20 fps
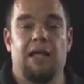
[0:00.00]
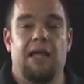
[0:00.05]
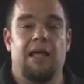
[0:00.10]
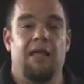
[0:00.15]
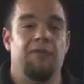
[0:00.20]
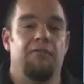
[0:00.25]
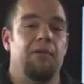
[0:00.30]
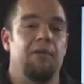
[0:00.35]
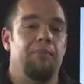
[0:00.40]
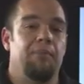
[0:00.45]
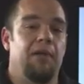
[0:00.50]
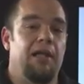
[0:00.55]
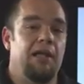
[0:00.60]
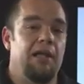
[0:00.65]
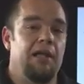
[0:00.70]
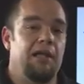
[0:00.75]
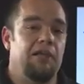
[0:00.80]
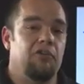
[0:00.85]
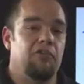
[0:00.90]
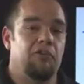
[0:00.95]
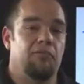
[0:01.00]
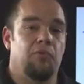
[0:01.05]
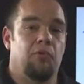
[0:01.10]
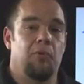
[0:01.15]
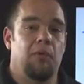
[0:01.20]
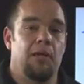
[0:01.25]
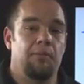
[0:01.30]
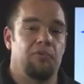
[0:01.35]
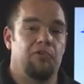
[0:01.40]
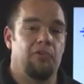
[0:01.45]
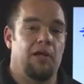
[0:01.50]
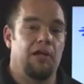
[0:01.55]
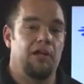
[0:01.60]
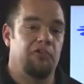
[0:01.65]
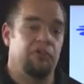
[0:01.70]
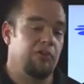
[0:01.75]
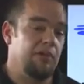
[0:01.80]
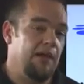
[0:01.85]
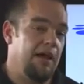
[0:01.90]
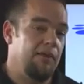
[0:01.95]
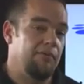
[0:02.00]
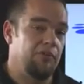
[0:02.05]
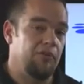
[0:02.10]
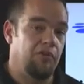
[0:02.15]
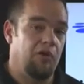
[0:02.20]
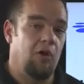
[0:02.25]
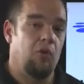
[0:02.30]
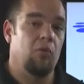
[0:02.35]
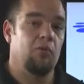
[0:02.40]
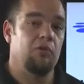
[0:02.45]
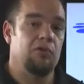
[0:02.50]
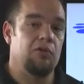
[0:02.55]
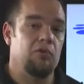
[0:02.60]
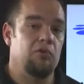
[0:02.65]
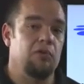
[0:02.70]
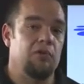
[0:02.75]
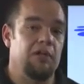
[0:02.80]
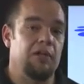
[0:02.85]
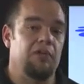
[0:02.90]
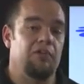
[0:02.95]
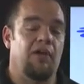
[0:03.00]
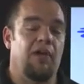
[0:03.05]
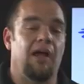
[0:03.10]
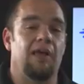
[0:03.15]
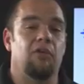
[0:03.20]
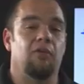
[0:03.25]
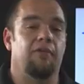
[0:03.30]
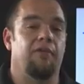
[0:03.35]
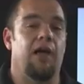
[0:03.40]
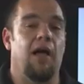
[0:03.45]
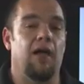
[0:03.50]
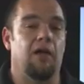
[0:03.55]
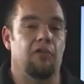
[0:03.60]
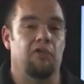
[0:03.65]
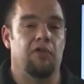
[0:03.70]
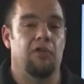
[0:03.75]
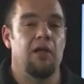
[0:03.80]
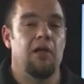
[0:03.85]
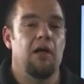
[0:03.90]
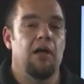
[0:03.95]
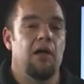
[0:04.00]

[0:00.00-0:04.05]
Every page of a website should have its own unique title tags.